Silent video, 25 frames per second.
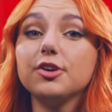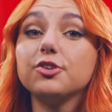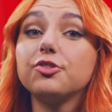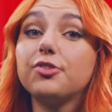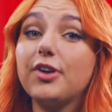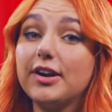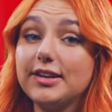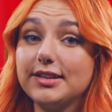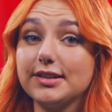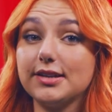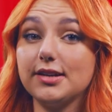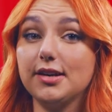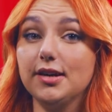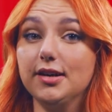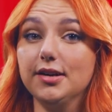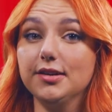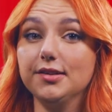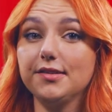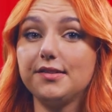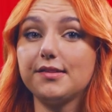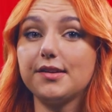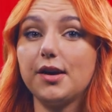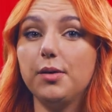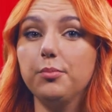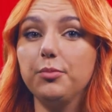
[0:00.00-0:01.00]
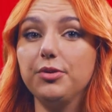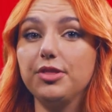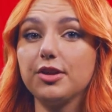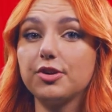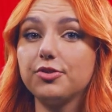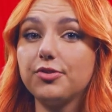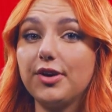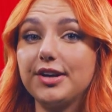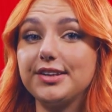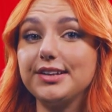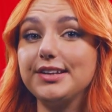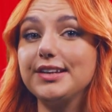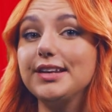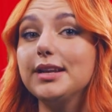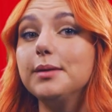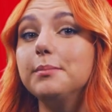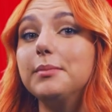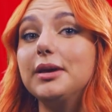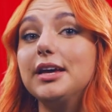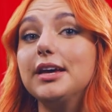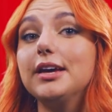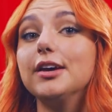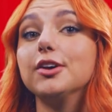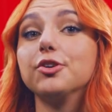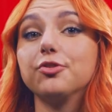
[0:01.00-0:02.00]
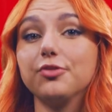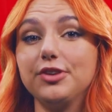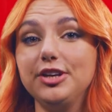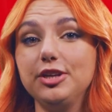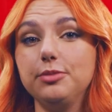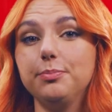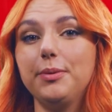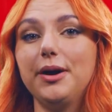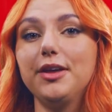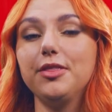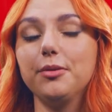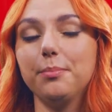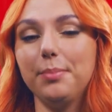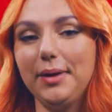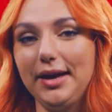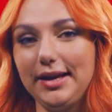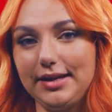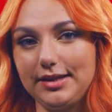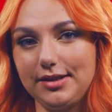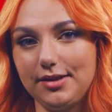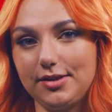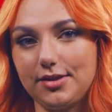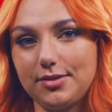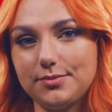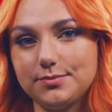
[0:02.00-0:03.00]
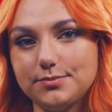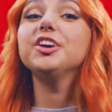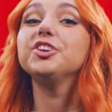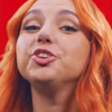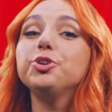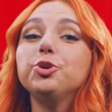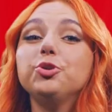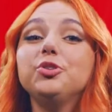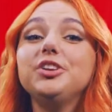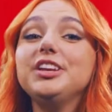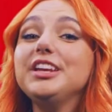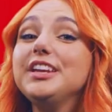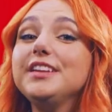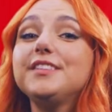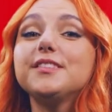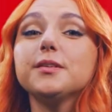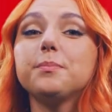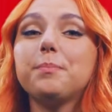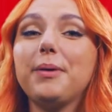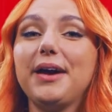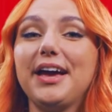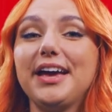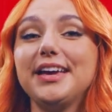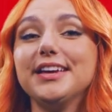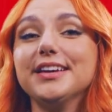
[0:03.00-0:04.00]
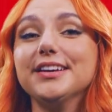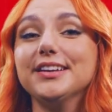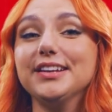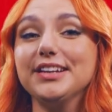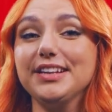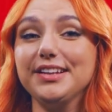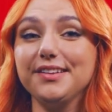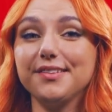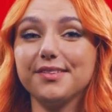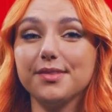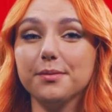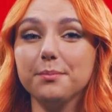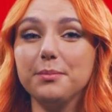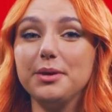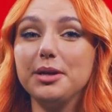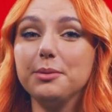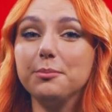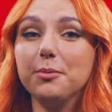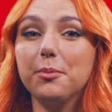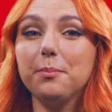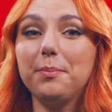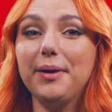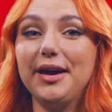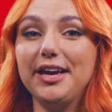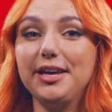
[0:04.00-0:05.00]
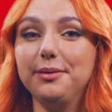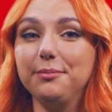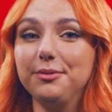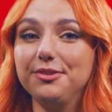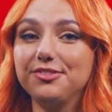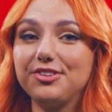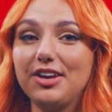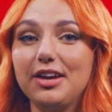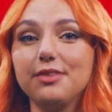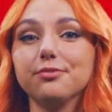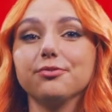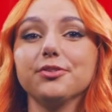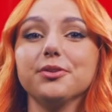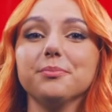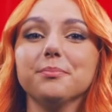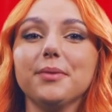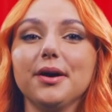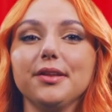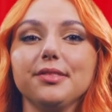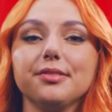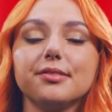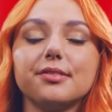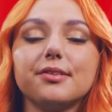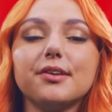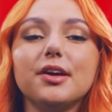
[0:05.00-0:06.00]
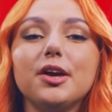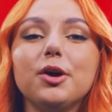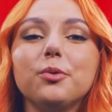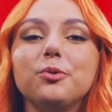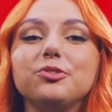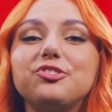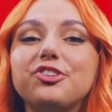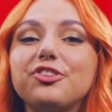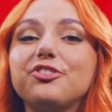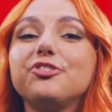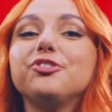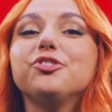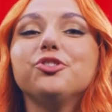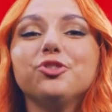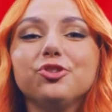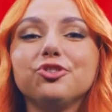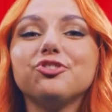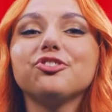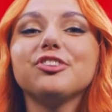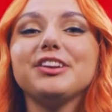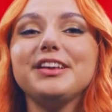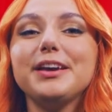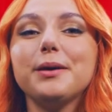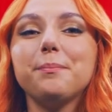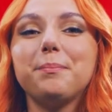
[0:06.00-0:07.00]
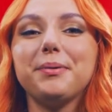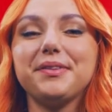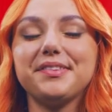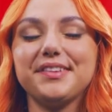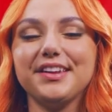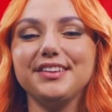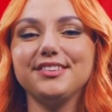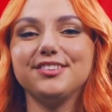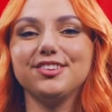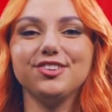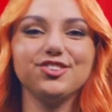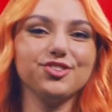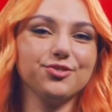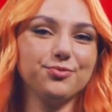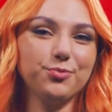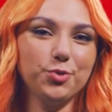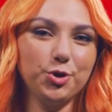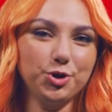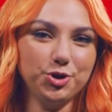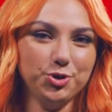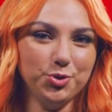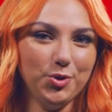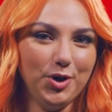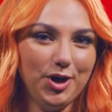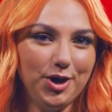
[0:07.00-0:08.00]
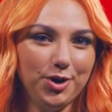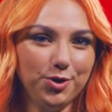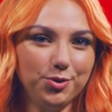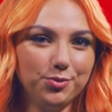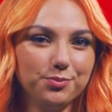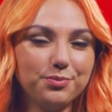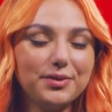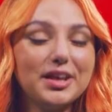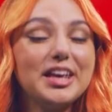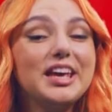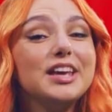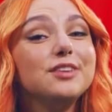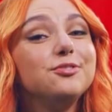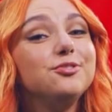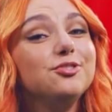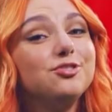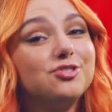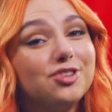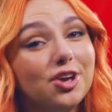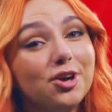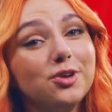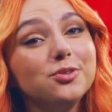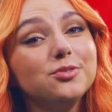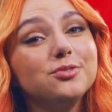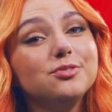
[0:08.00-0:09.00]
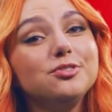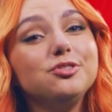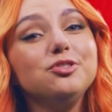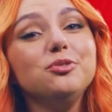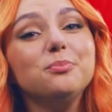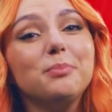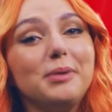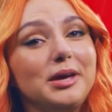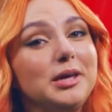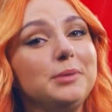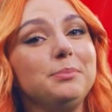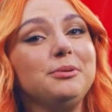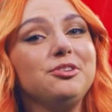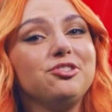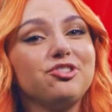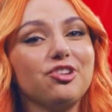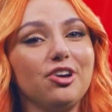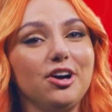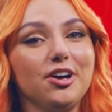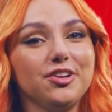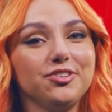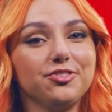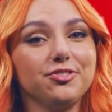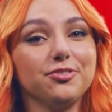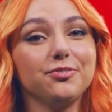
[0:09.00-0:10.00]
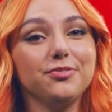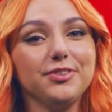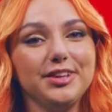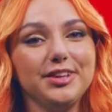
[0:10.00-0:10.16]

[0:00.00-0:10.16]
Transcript: Credit cards come with a credit limit agreed by the bank. You need to pay at least the minimum payment every month, which is usually a percentage of what you owe. If you don't, you may be charged